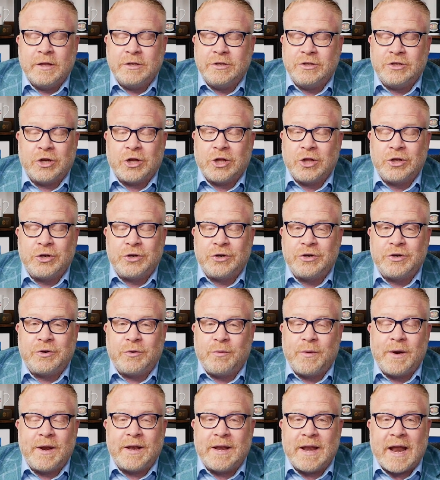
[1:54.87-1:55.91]
dullard
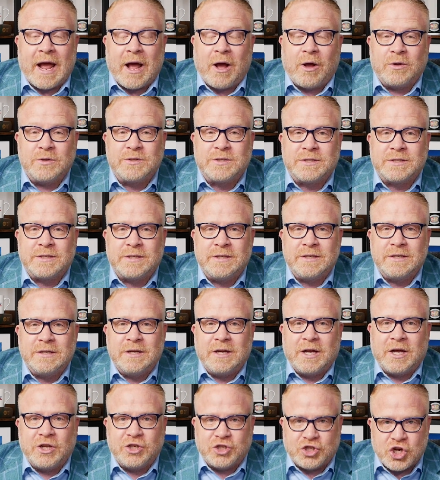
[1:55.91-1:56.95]
Rittenhouse
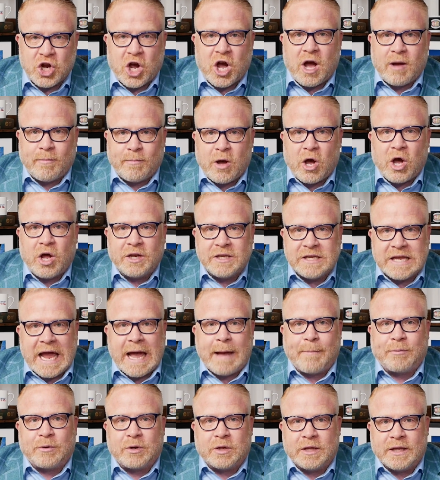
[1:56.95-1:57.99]
a job on
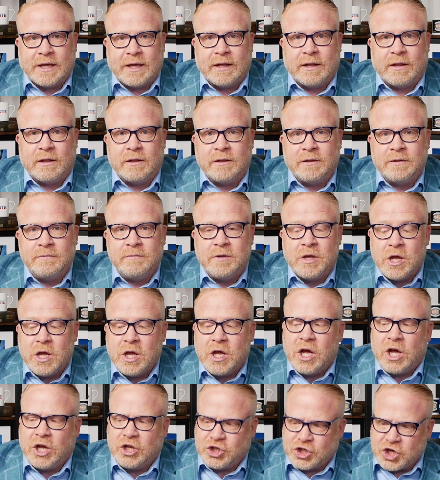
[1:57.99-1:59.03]
Capitol Hill,
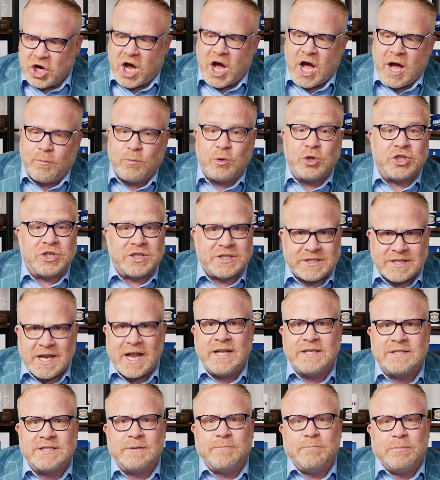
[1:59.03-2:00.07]
a job which
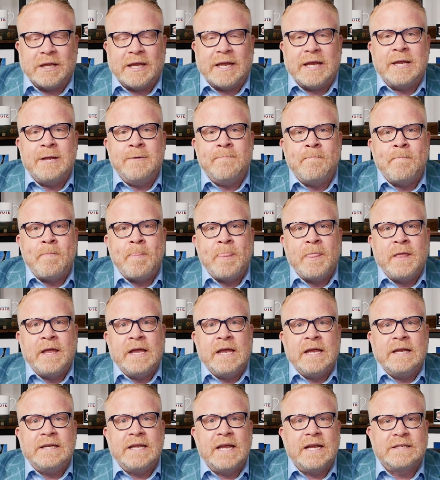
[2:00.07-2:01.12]
ostensibly
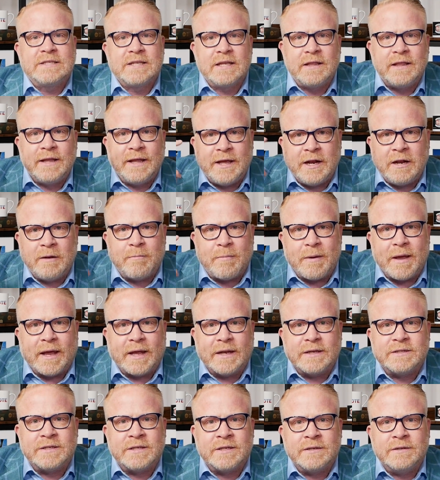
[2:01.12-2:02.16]
takes a little
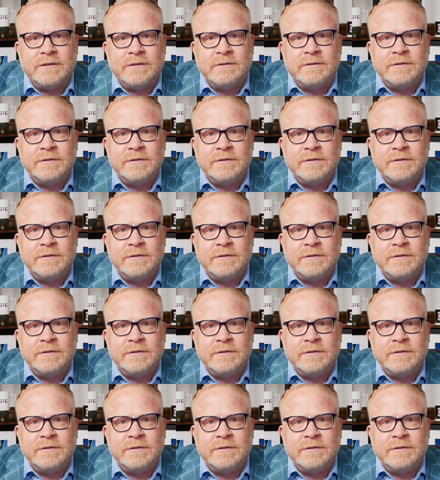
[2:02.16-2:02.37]
bit